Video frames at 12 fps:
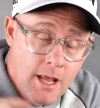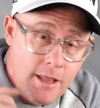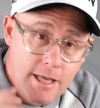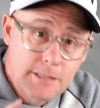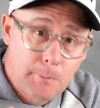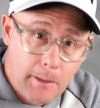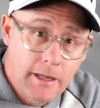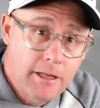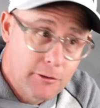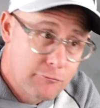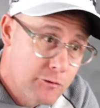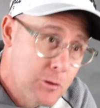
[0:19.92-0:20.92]
There's
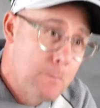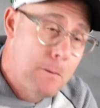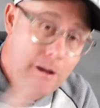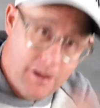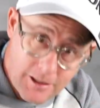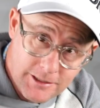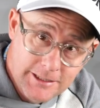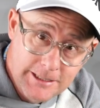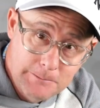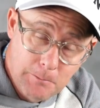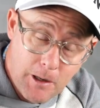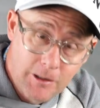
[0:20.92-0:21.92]
plenty of room past
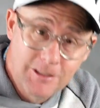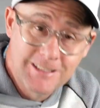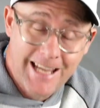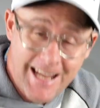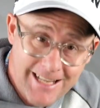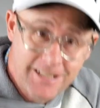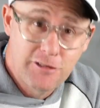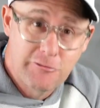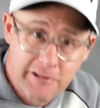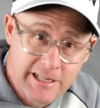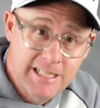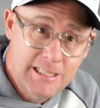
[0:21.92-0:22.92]
these bunkers and the
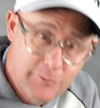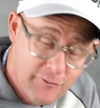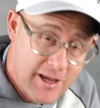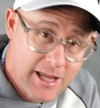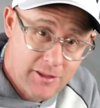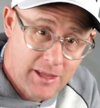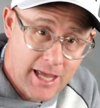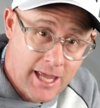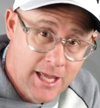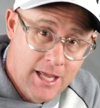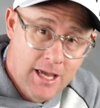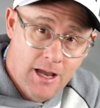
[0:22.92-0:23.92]
green is fat there.
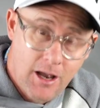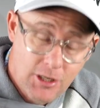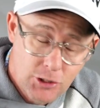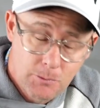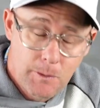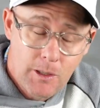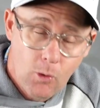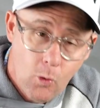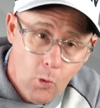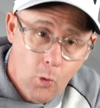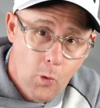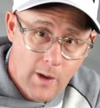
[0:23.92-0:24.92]
I should be
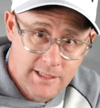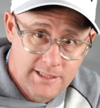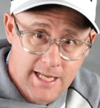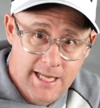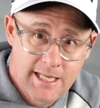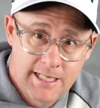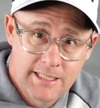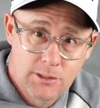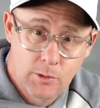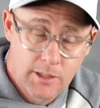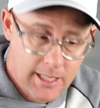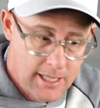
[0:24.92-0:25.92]
always taking
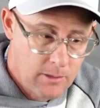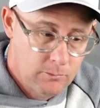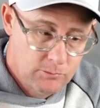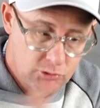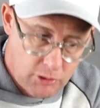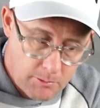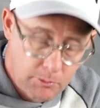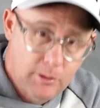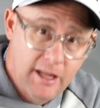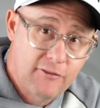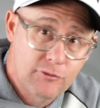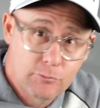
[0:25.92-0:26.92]
into account trouble
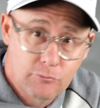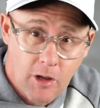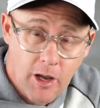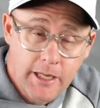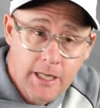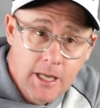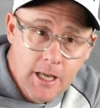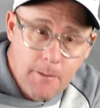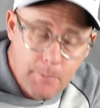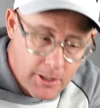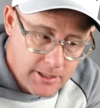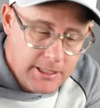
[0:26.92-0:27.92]
left and right,
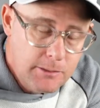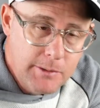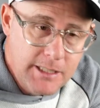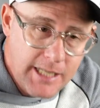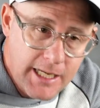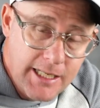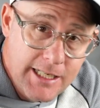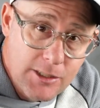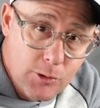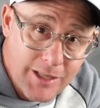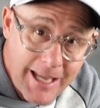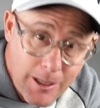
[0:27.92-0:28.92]
but I need to be taking
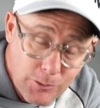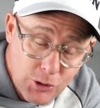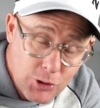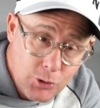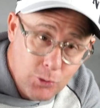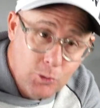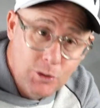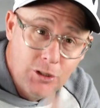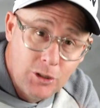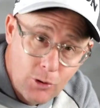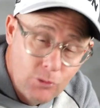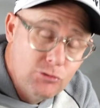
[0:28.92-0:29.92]
into account short
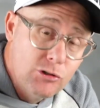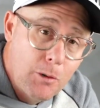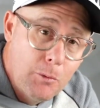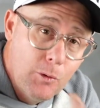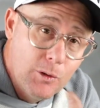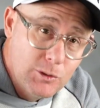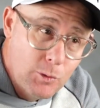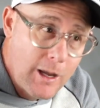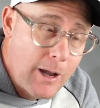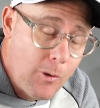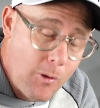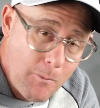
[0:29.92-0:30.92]
and long trouble as
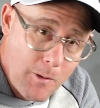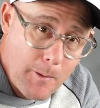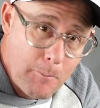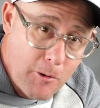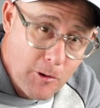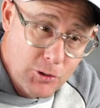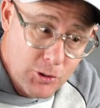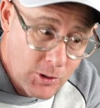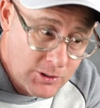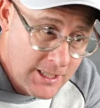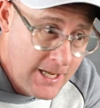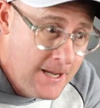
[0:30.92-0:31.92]
well on my approach shots.